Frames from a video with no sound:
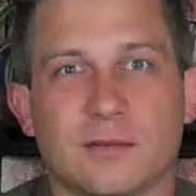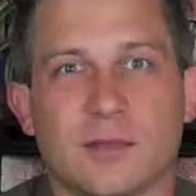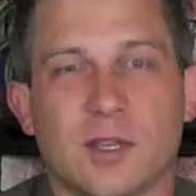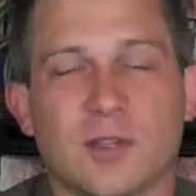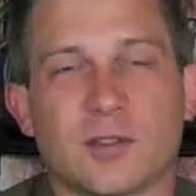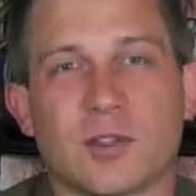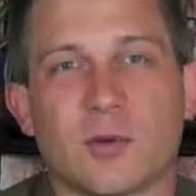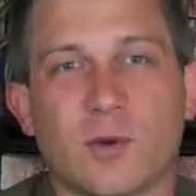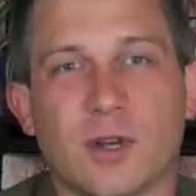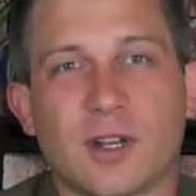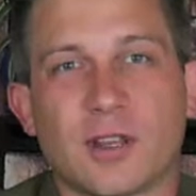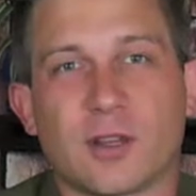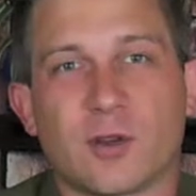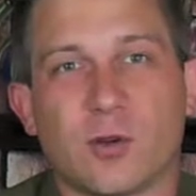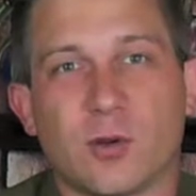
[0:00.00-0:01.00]
So one
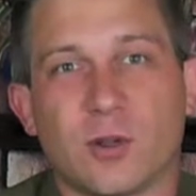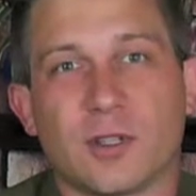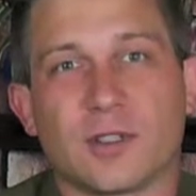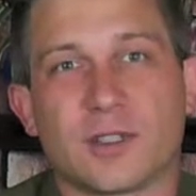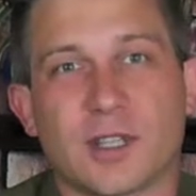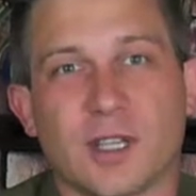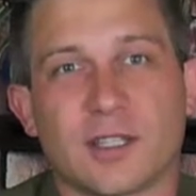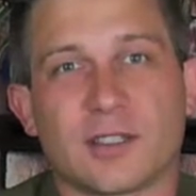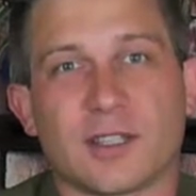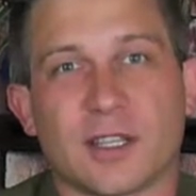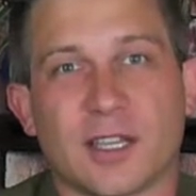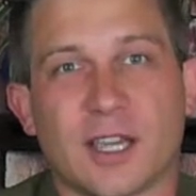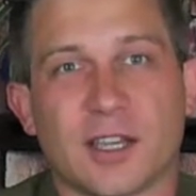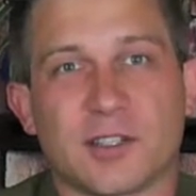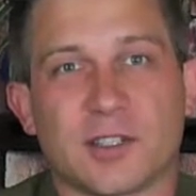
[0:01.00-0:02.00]
of the coolest things in
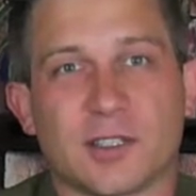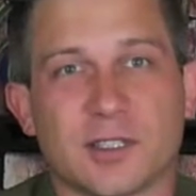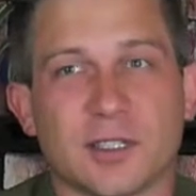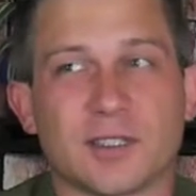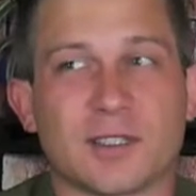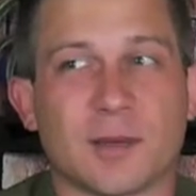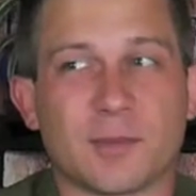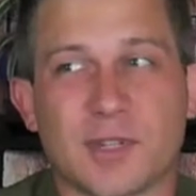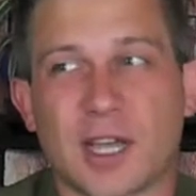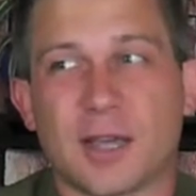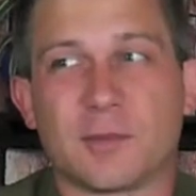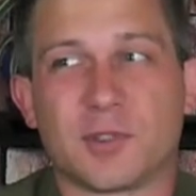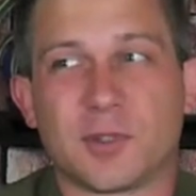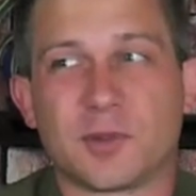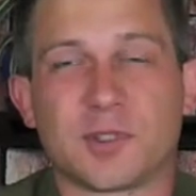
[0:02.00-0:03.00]
the kitchens is
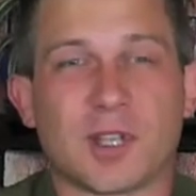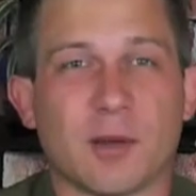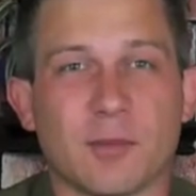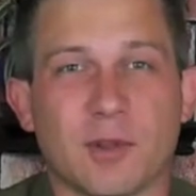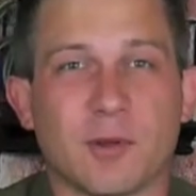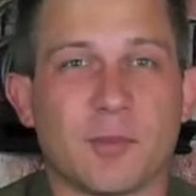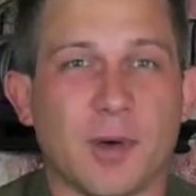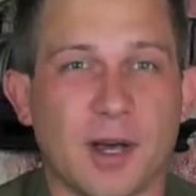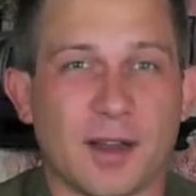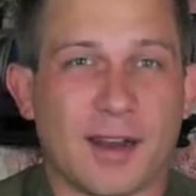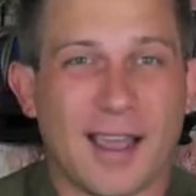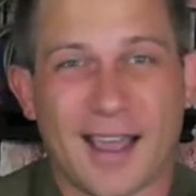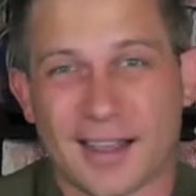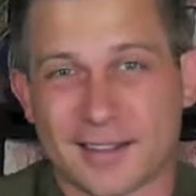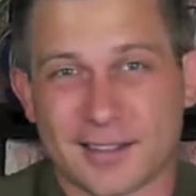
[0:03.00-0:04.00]
sometimes you stumble upon
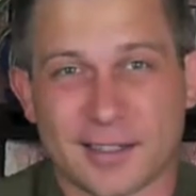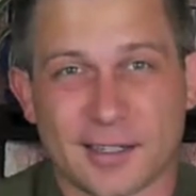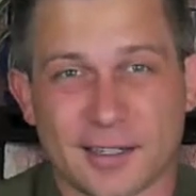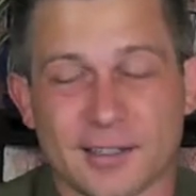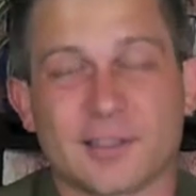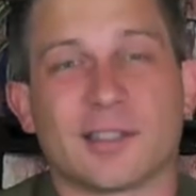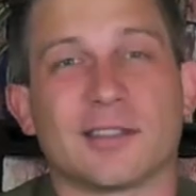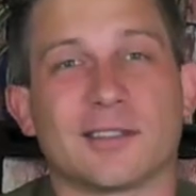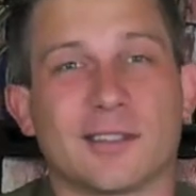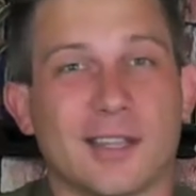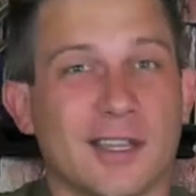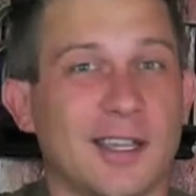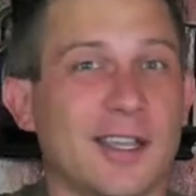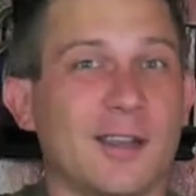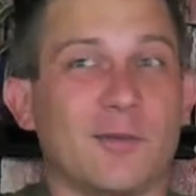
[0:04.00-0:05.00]
accidents and
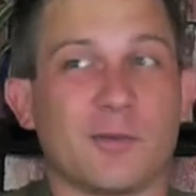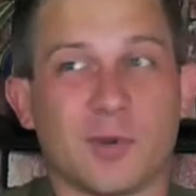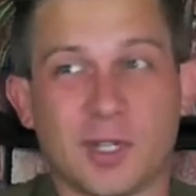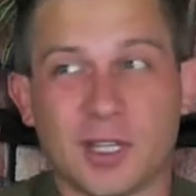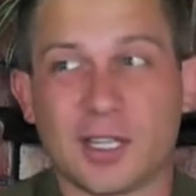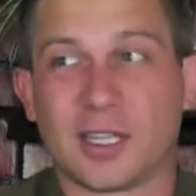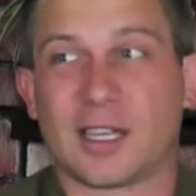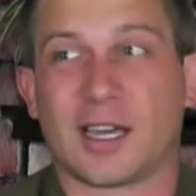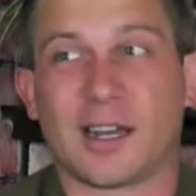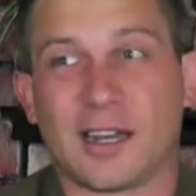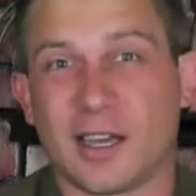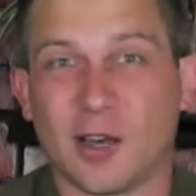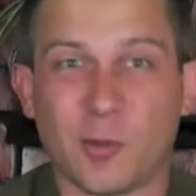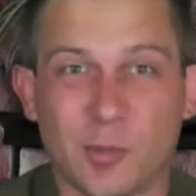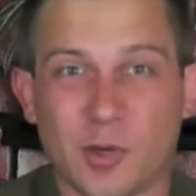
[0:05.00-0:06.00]
they really kind
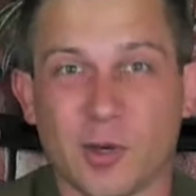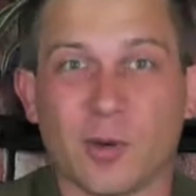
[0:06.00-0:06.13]
of help you.